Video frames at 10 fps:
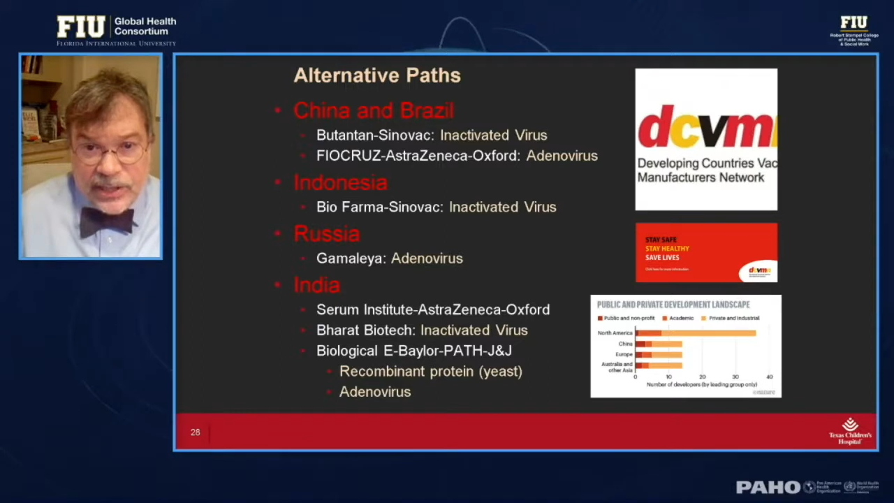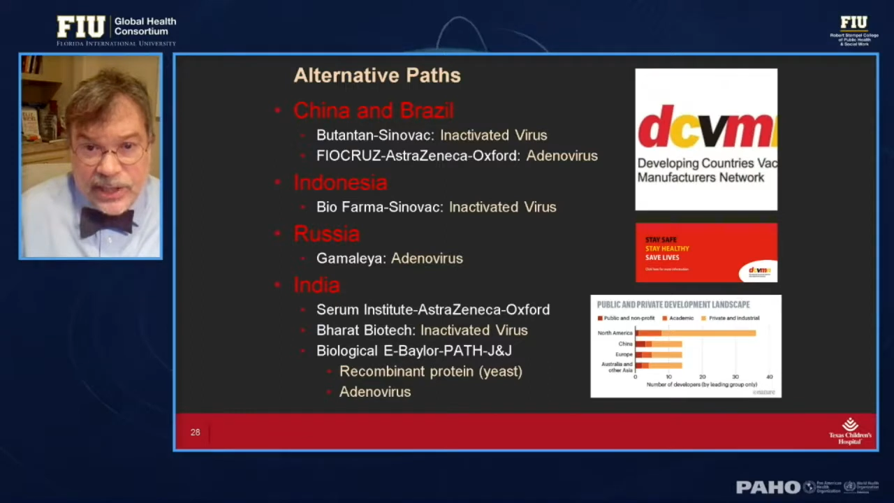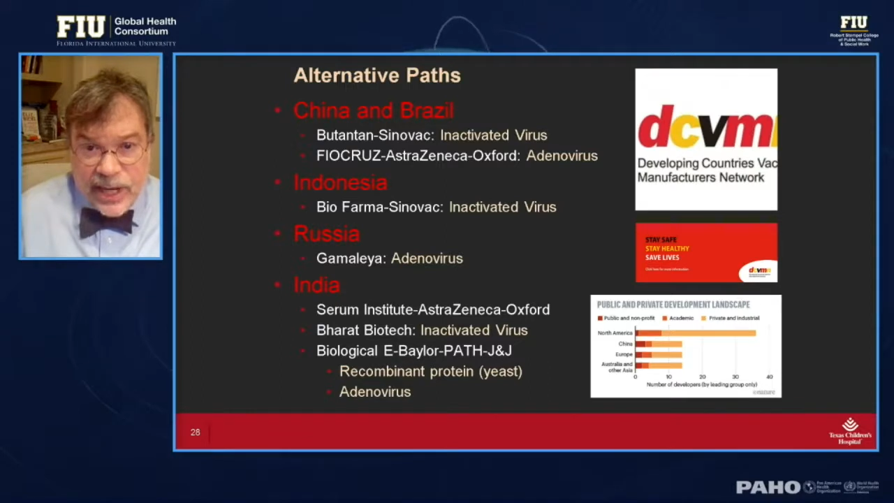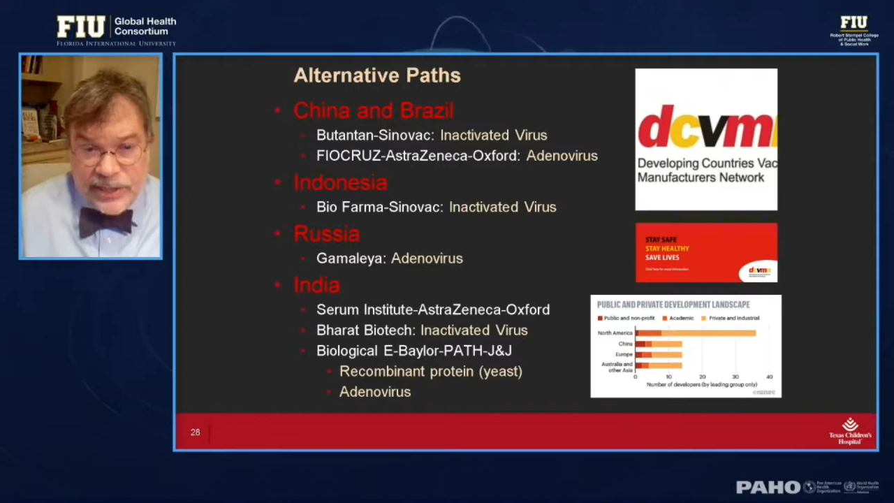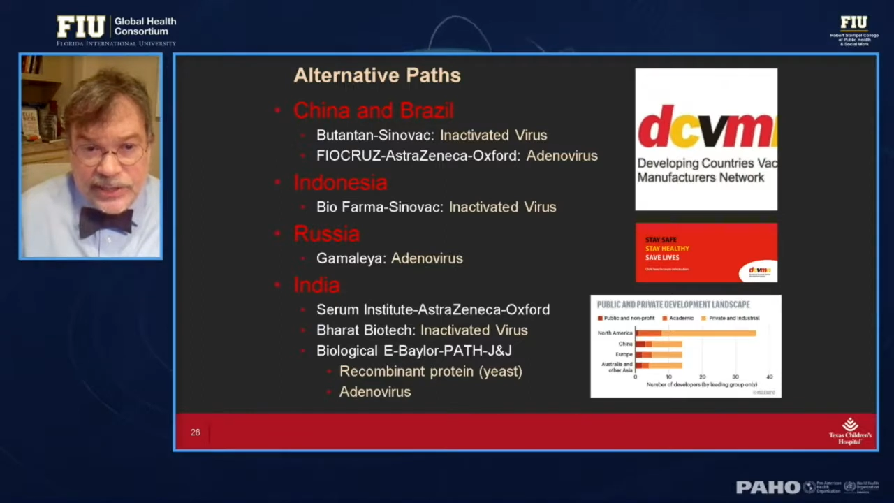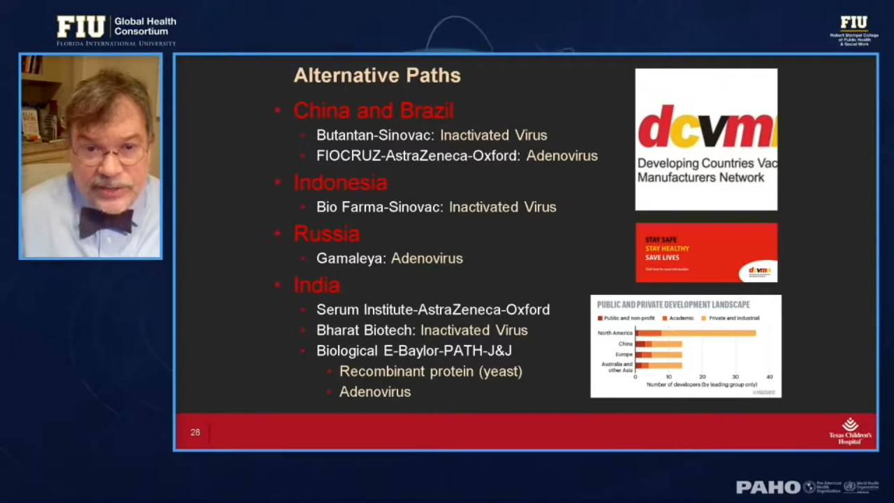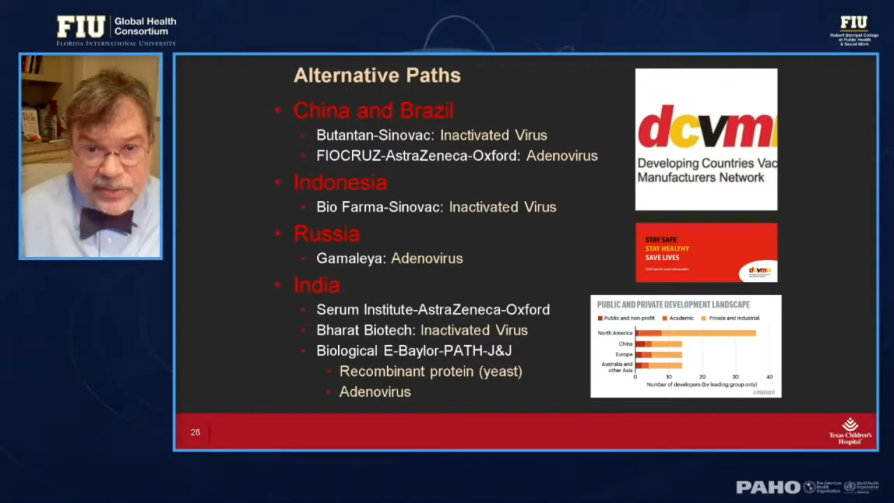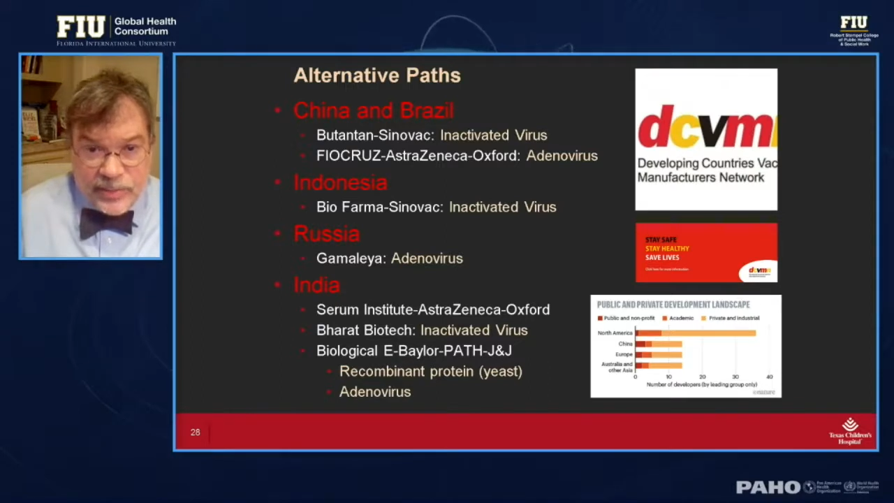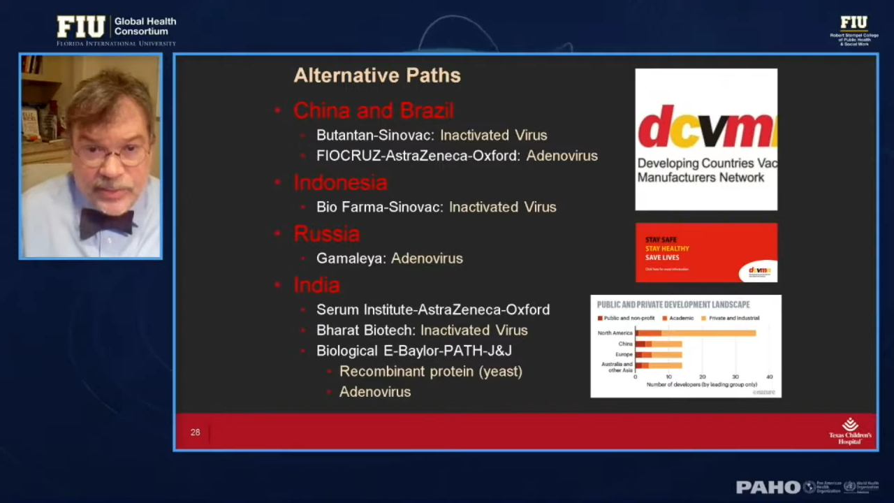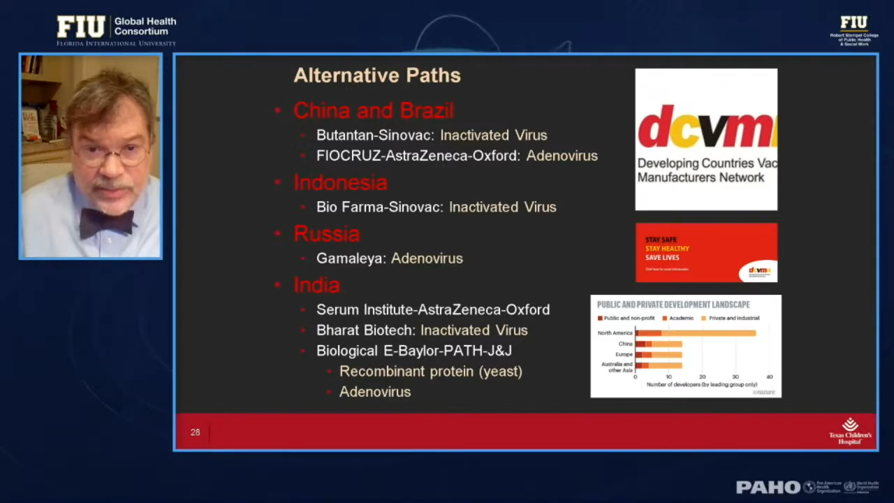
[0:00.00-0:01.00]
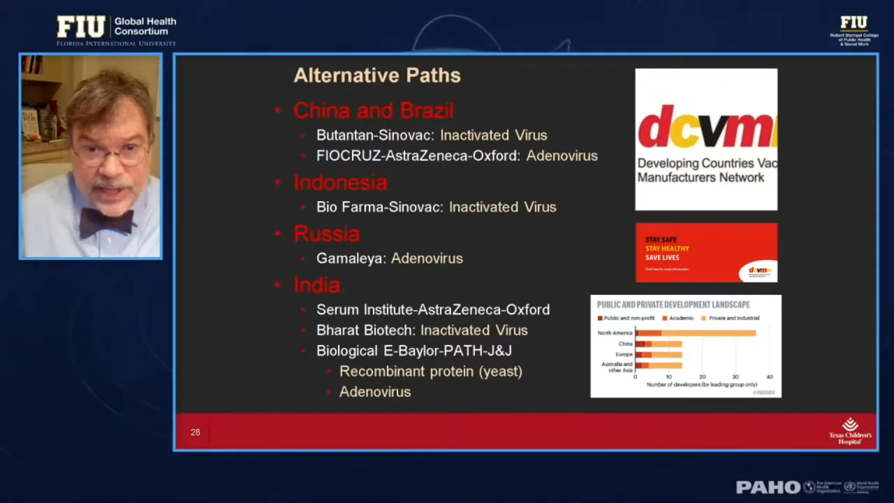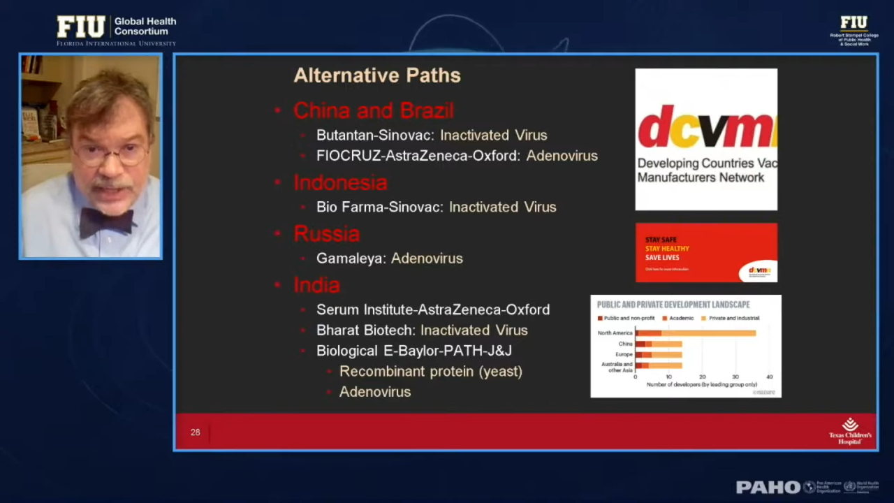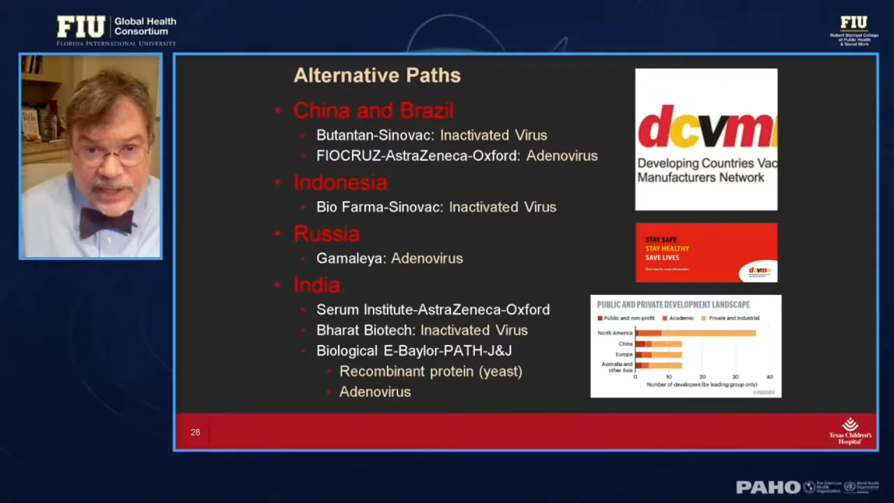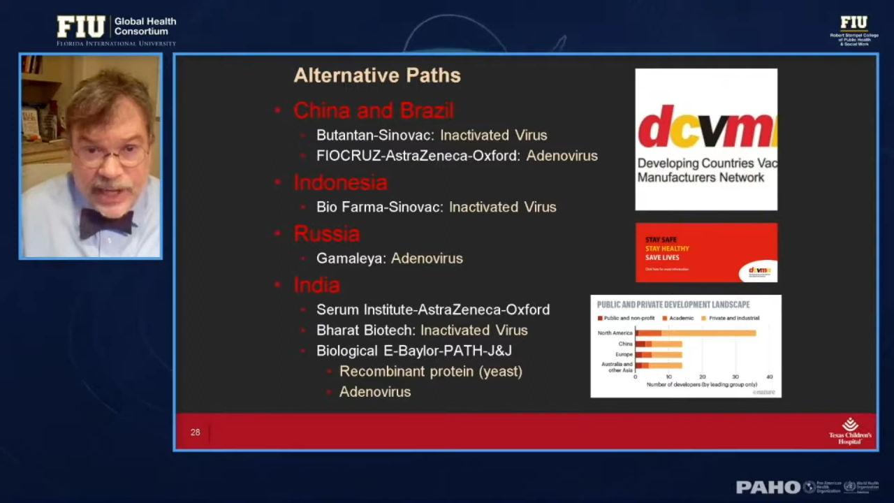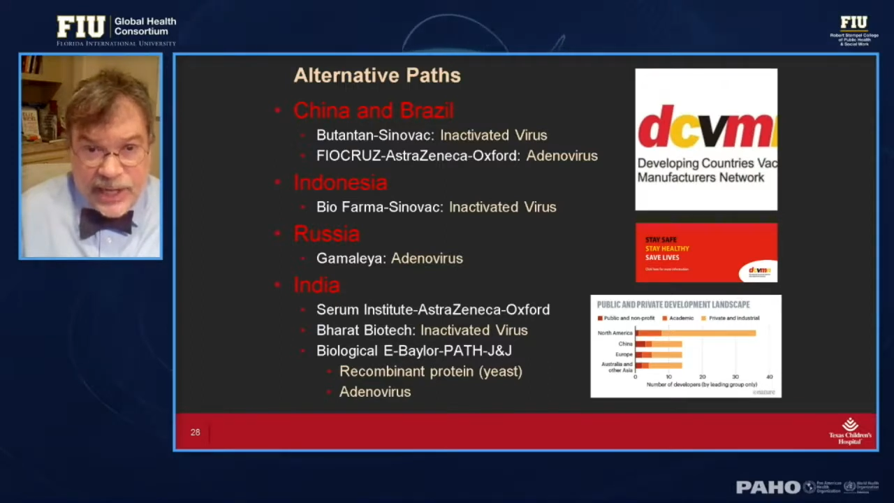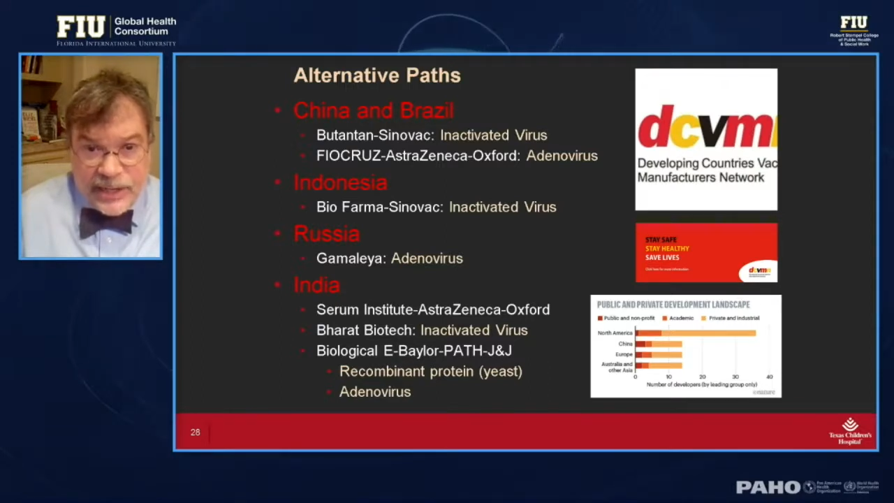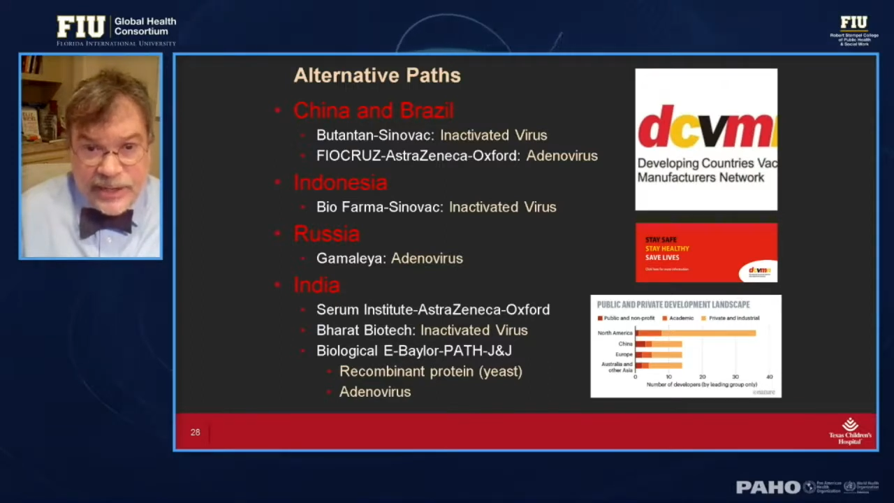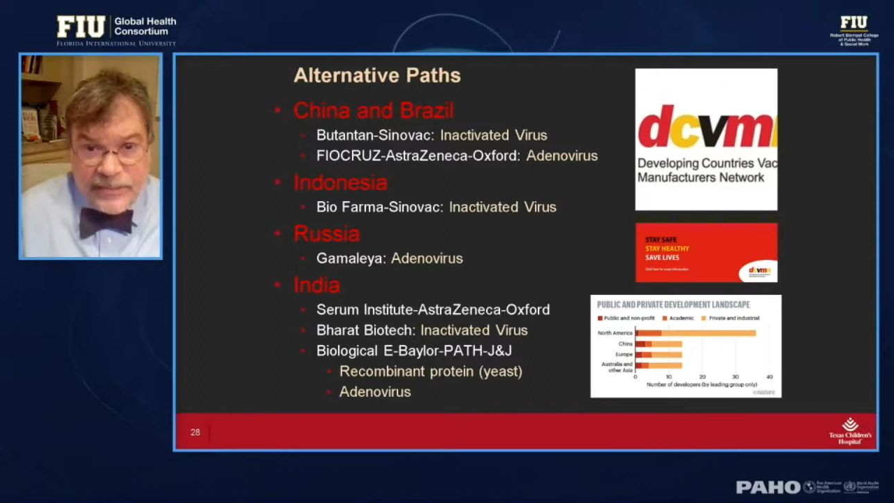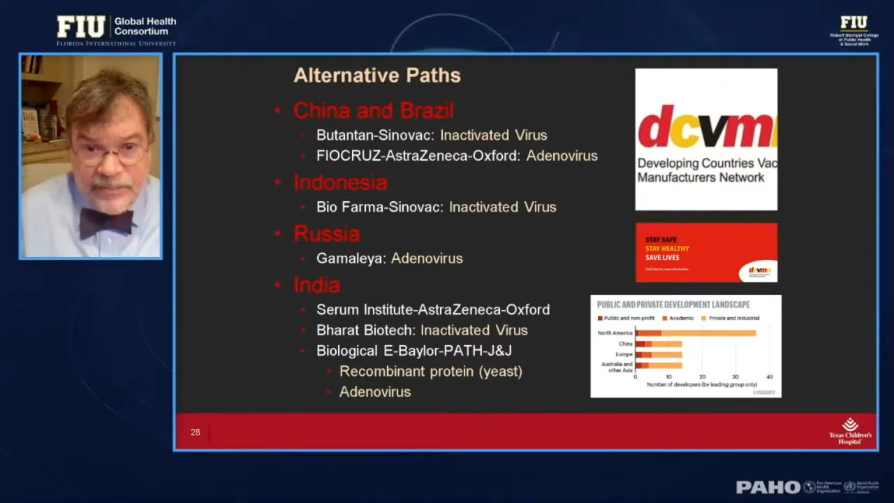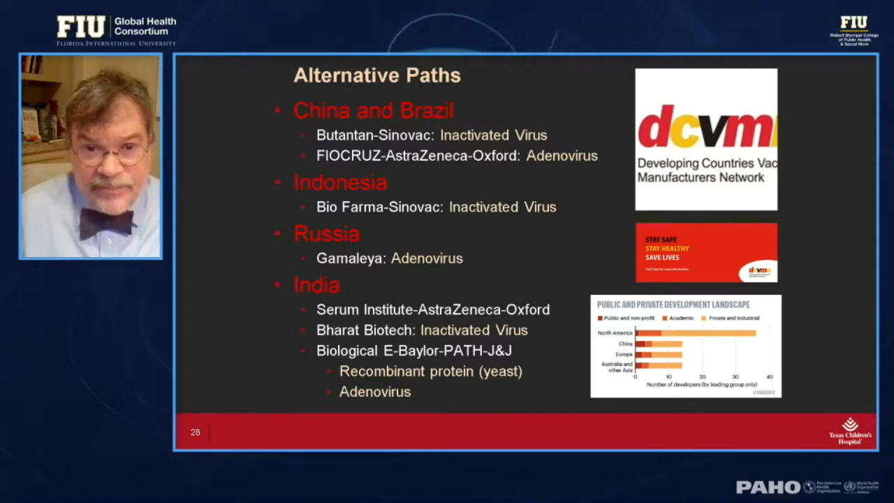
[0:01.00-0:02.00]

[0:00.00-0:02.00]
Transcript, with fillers: colluding with Institute of Butantan